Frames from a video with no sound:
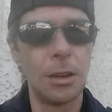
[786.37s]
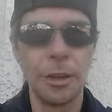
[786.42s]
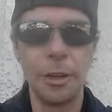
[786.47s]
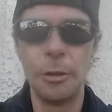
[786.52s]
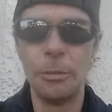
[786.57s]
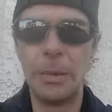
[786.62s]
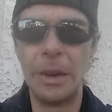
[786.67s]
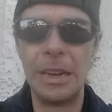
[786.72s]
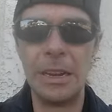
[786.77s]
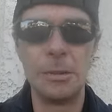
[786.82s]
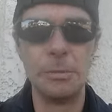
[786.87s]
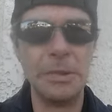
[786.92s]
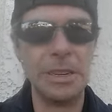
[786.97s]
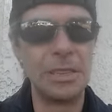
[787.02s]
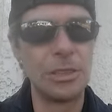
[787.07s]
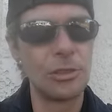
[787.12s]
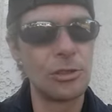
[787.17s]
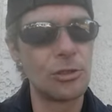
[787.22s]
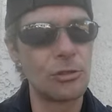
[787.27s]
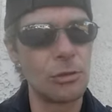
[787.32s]
you make
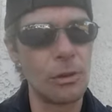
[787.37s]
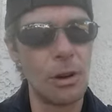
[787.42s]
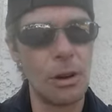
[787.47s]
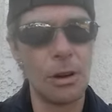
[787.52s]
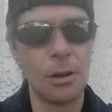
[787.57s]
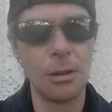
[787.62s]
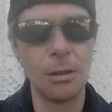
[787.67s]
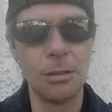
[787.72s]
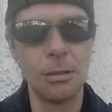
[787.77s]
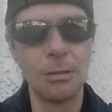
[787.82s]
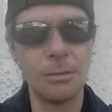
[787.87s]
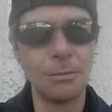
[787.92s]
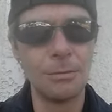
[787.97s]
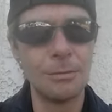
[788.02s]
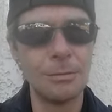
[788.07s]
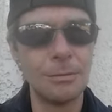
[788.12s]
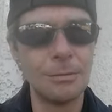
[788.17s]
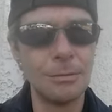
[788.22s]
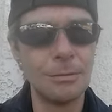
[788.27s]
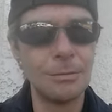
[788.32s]
me strong.
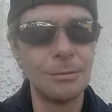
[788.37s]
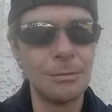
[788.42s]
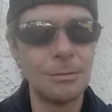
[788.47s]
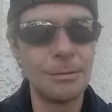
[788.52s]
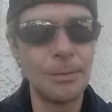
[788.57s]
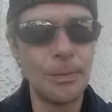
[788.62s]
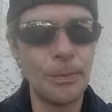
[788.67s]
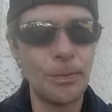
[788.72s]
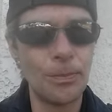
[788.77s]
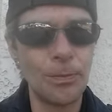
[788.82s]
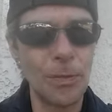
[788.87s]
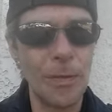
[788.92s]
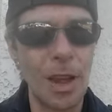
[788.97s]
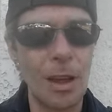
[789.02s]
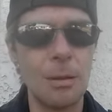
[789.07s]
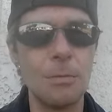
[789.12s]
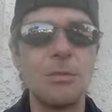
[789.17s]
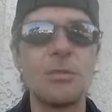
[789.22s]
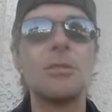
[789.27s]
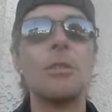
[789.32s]

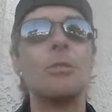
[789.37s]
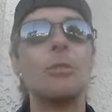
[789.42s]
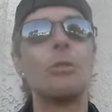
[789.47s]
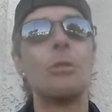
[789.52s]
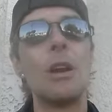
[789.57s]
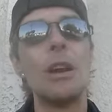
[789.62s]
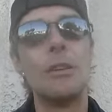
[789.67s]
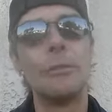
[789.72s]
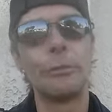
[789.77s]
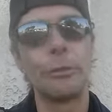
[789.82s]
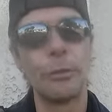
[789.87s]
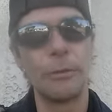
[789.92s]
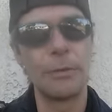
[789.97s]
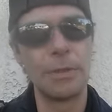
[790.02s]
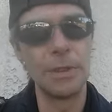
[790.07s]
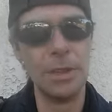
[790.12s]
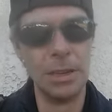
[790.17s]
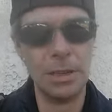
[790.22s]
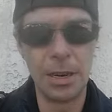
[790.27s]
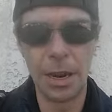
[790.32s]
I'm so grateful
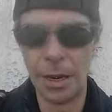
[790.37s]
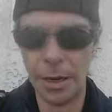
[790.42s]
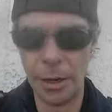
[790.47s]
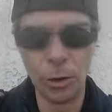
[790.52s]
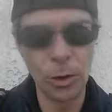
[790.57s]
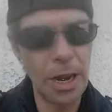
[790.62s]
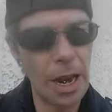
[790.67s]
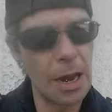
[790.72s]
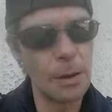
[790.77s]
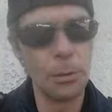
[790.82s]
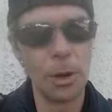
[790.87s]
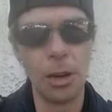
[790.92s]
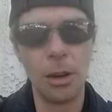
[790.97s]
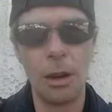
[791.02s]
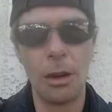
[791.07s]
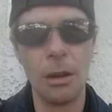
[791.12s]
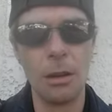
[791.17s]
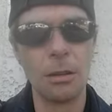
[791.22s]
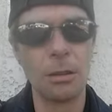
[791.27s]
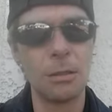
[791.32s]
for the day you came
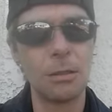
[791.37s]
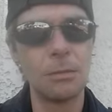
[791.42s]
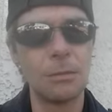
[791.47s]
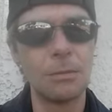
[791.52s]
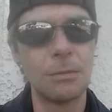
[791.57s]
along.